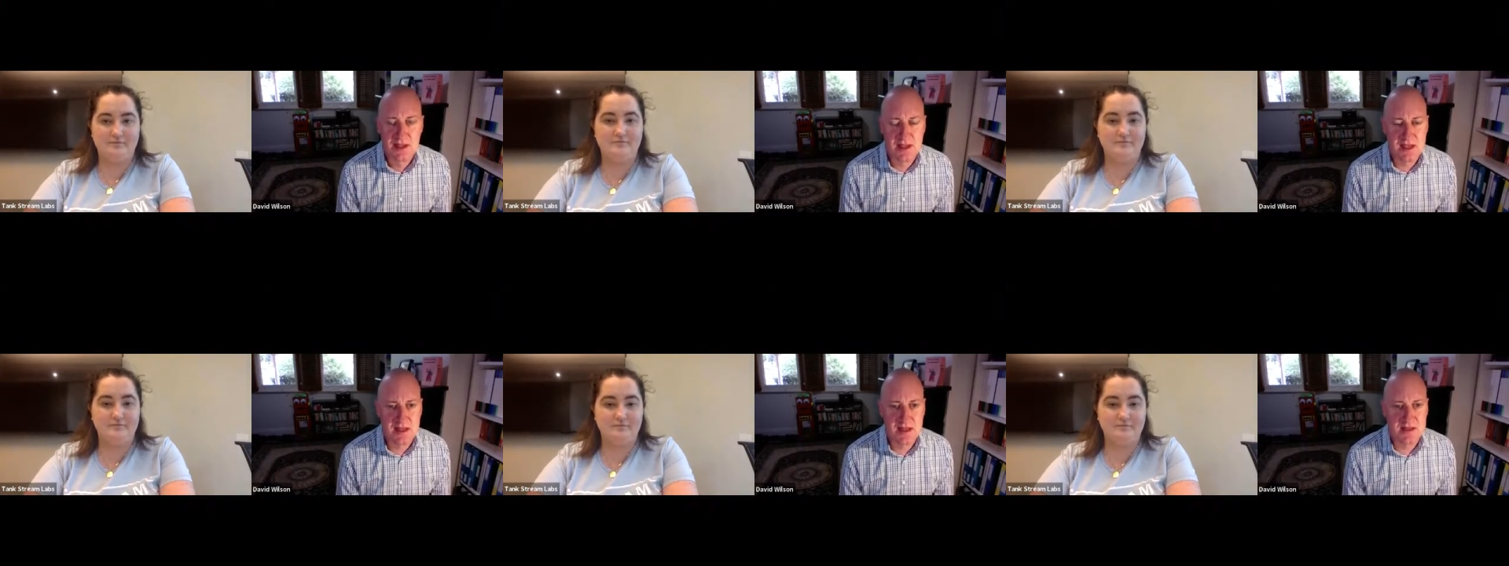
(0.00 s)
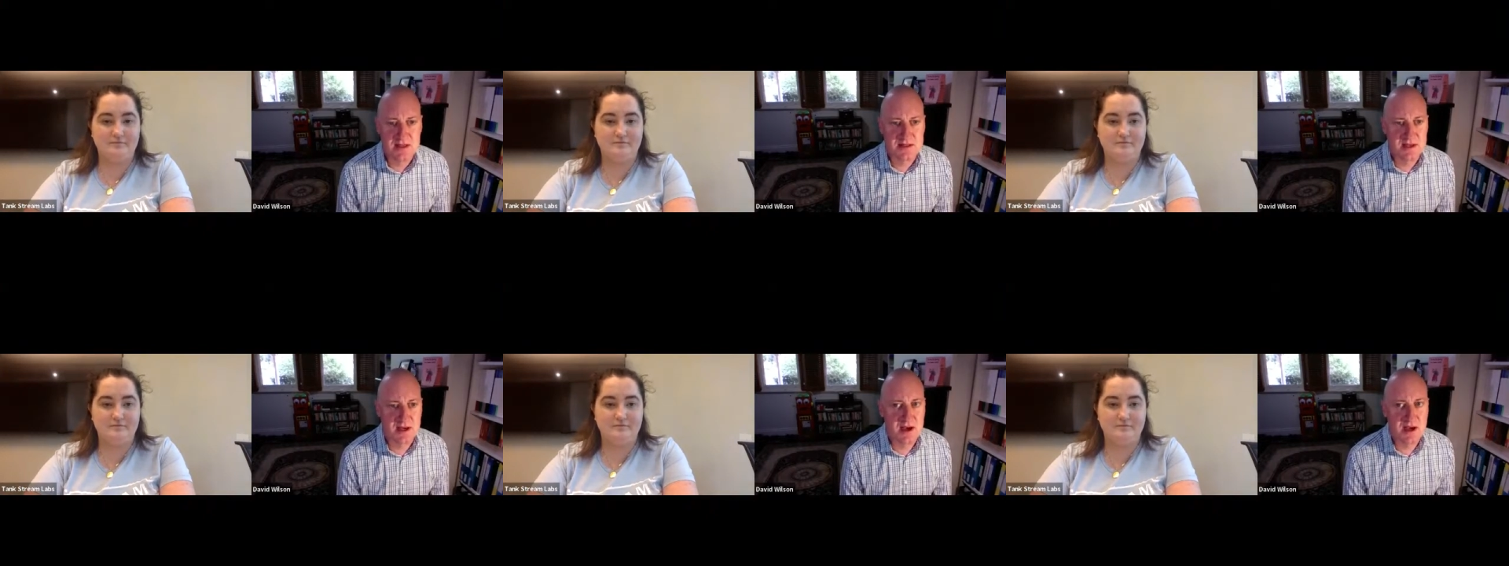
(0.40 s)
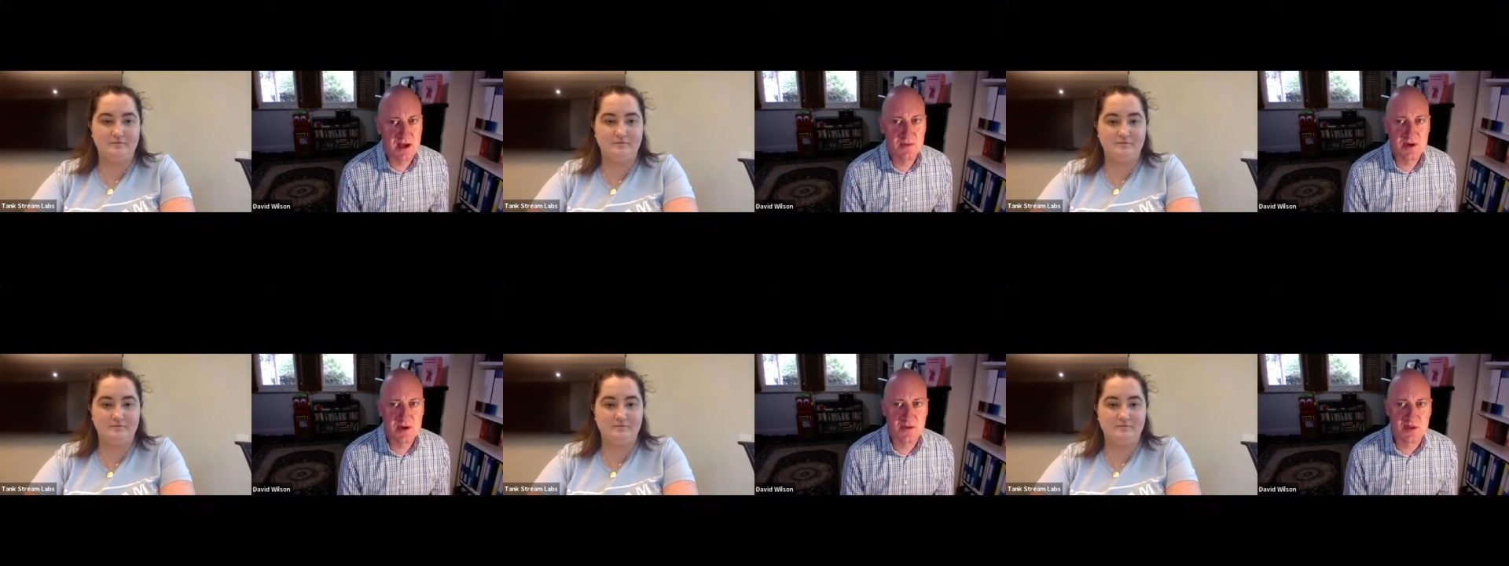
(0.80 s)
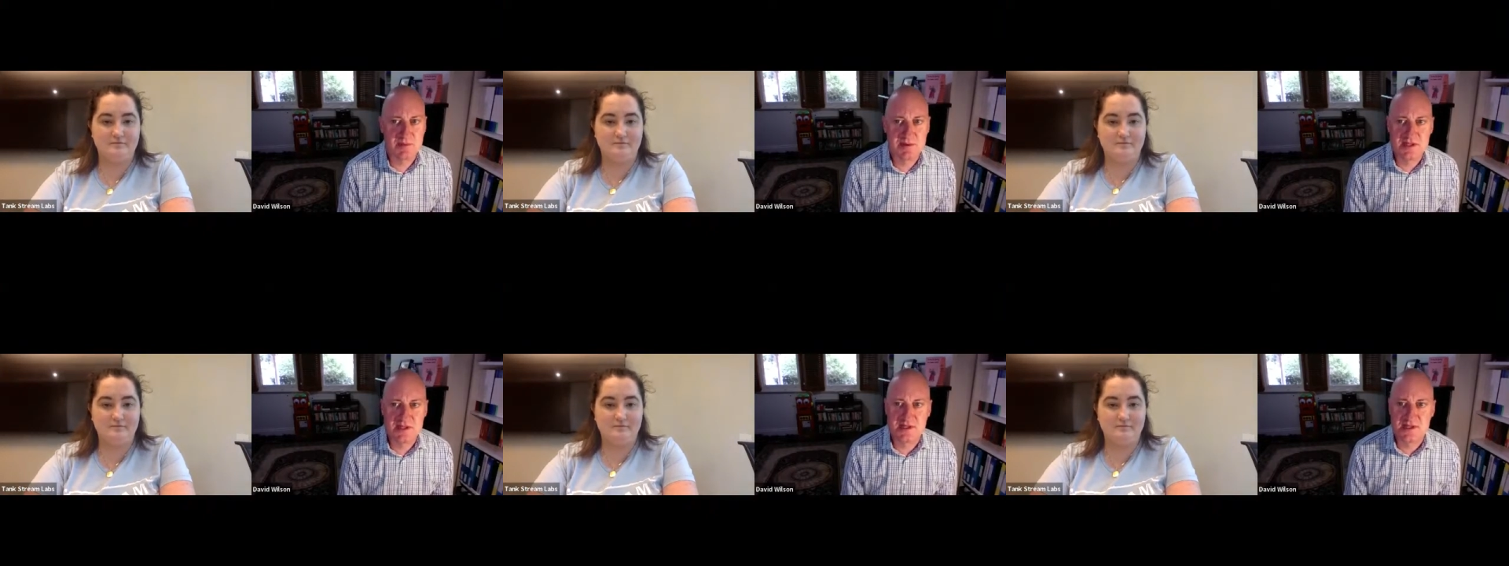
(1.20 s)
Speaker 1: And I work with
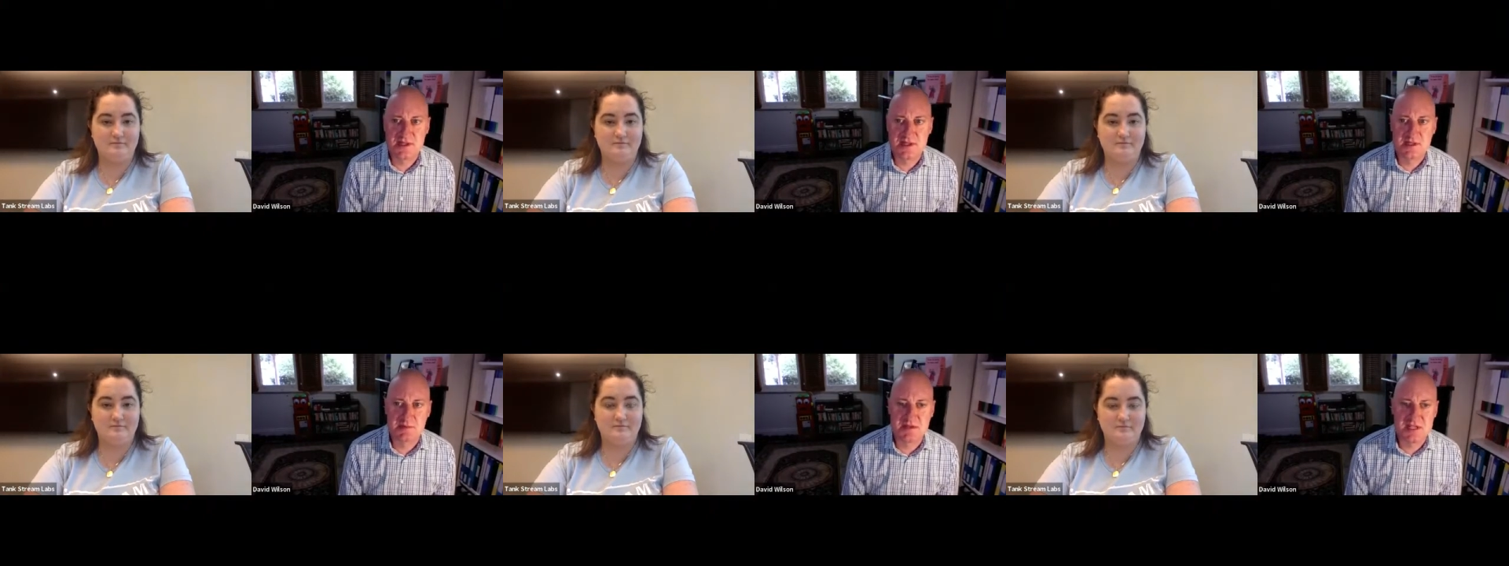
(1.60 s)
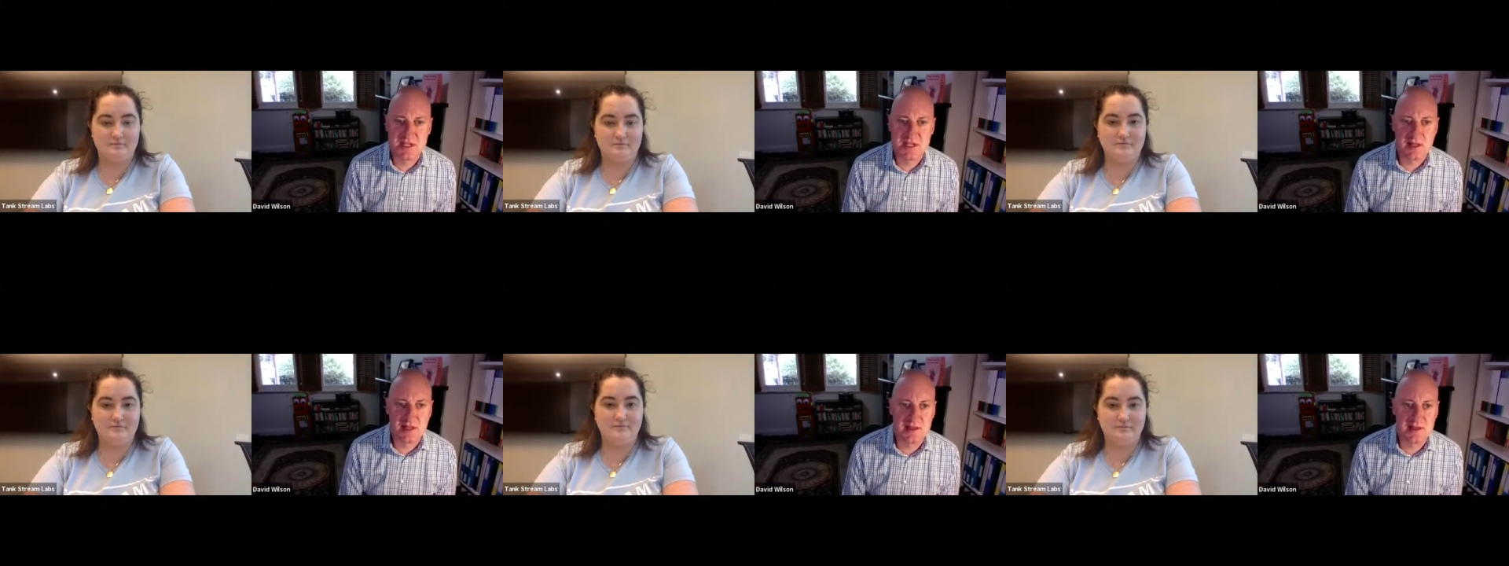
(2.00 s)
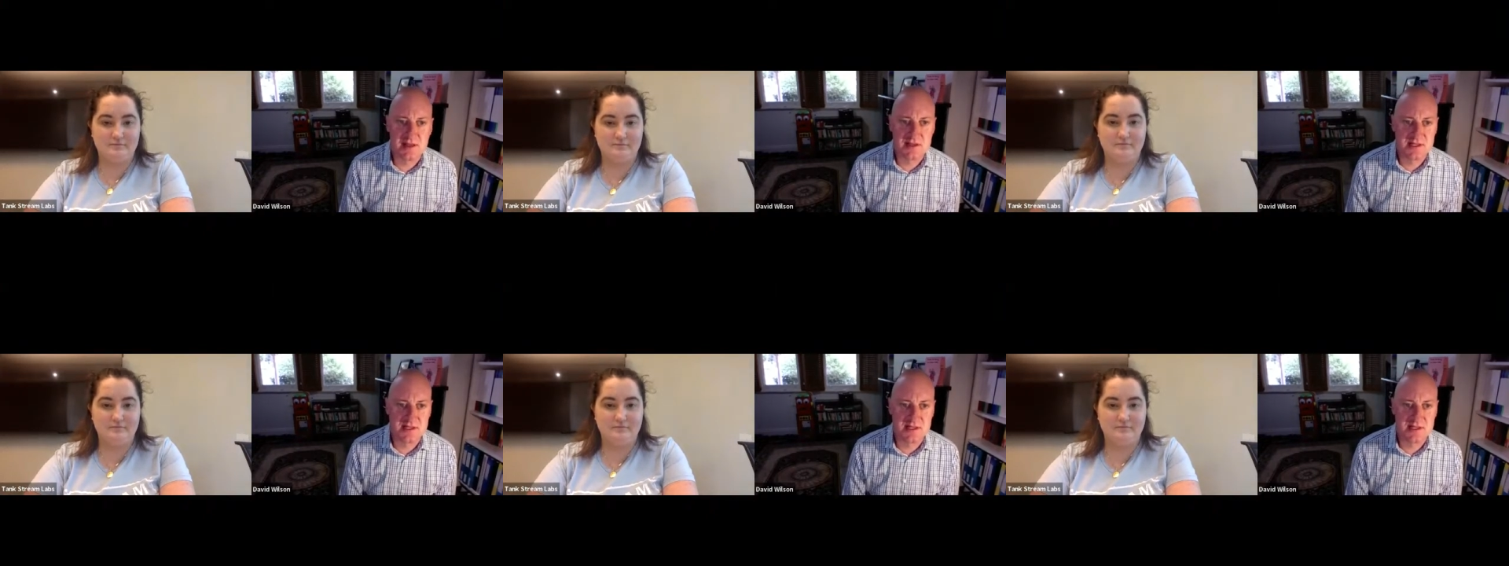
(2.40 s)
businesses, particularly in the